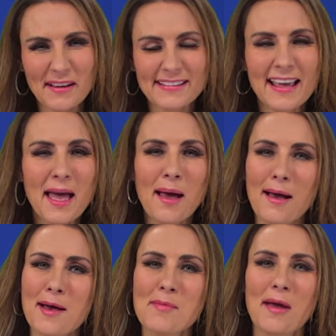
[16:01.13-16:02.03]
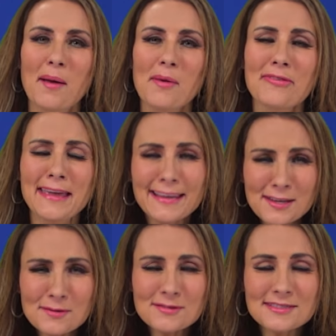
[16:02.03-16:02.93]
But um, thank
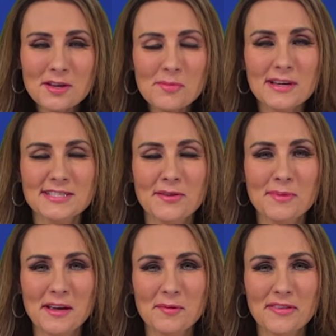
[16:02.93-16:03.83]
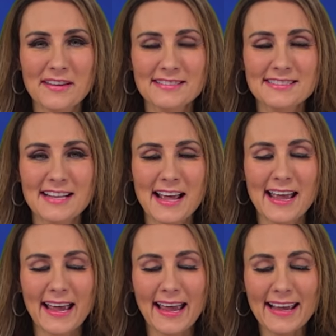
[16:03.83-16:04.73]
you so much for being with us today,